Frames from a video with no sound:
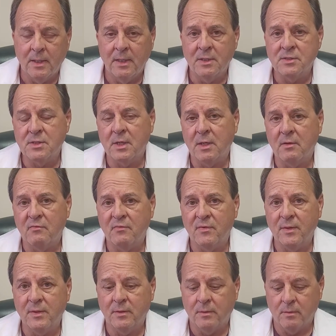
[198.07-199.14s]
it's going to
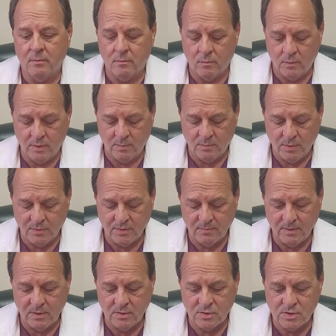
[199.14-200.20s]
feel, when you put them
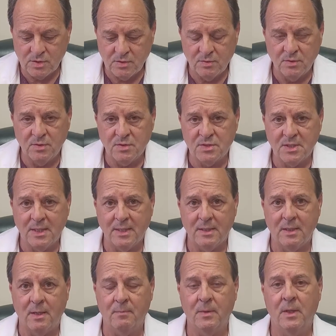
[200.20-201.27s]
in your shoe and you stand
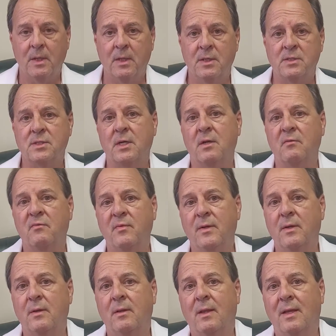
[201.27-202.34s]
up, it's going to
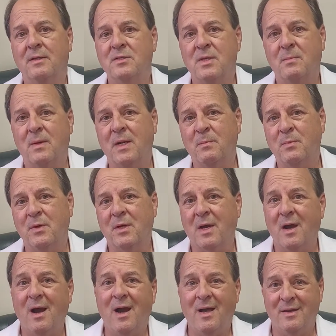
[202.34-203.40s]
feel like somebody put
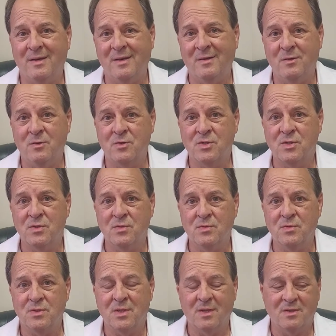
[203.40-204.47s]
cotton in your
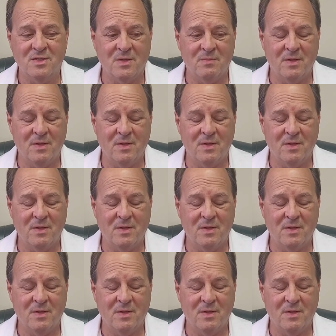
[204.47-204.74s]
shoes, like